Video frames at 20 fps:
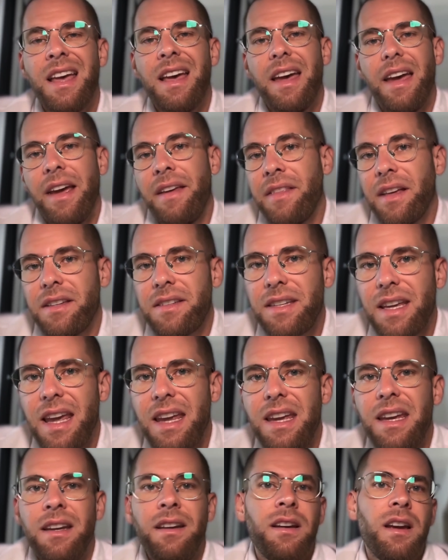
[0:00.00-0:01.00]
and are
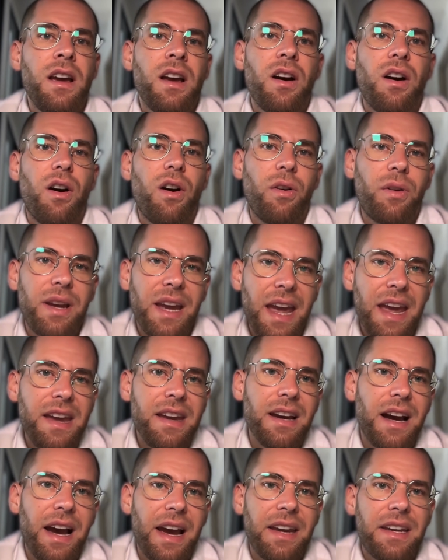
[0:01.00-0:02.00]
saying,
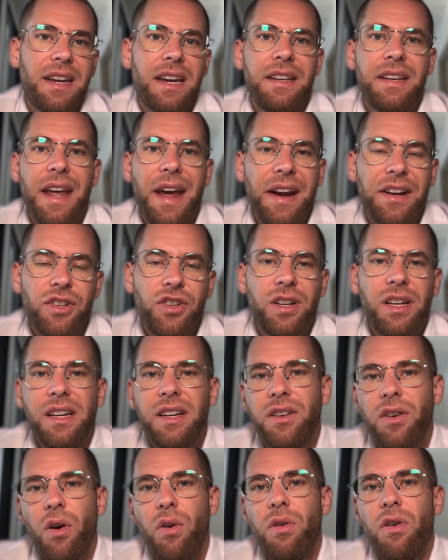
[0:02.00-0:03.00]
okay, I can actually
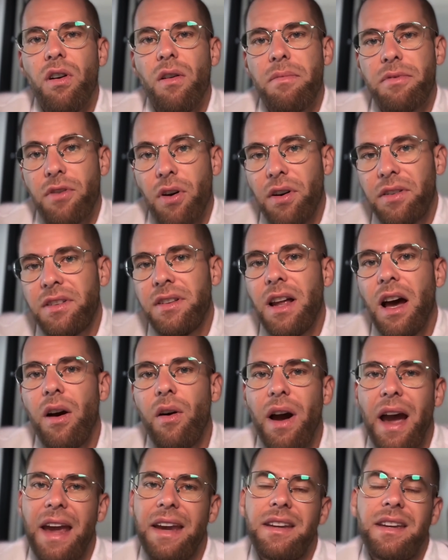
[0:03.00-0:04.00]
go abroad
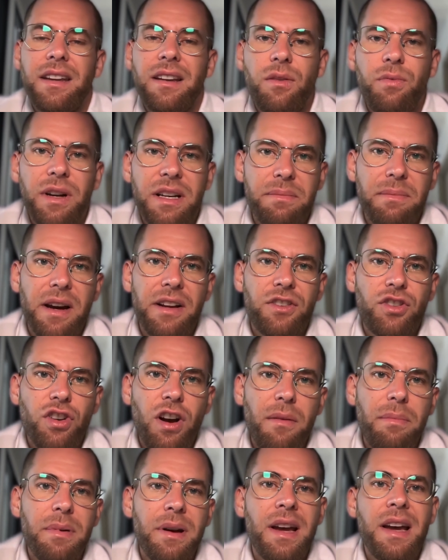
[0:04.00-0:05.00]
now, I can quit my
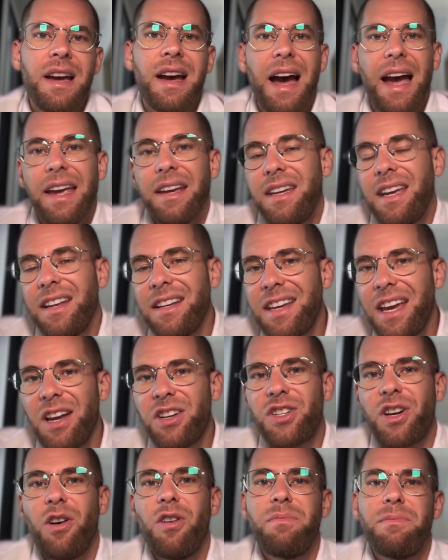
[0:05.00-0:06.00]
job, I can
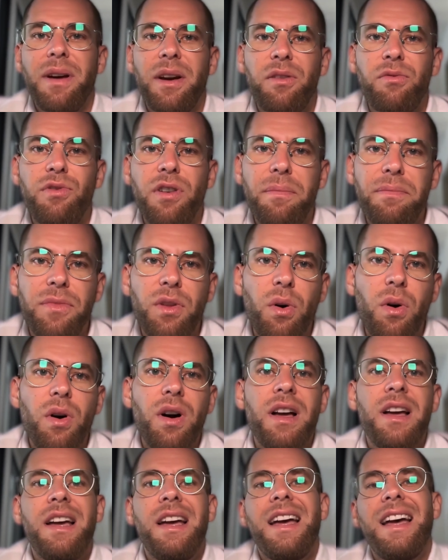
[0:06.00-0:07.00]
cash out my
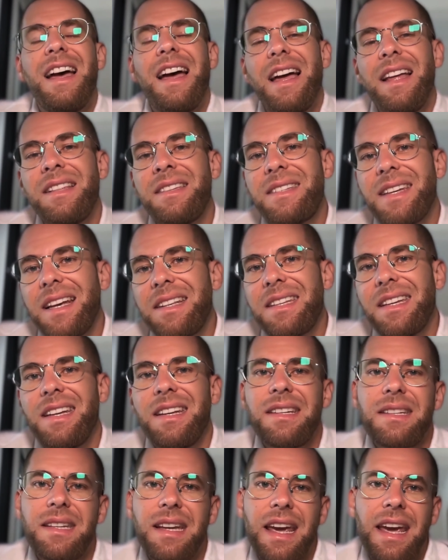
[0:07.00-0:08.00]
crypto. And that
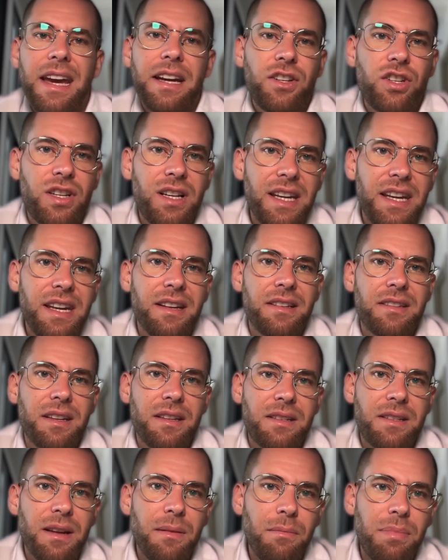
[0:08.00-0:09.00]
is actually the
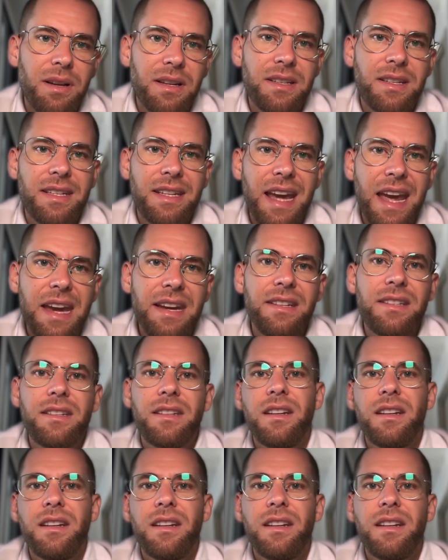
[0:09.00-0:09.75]
simplest case.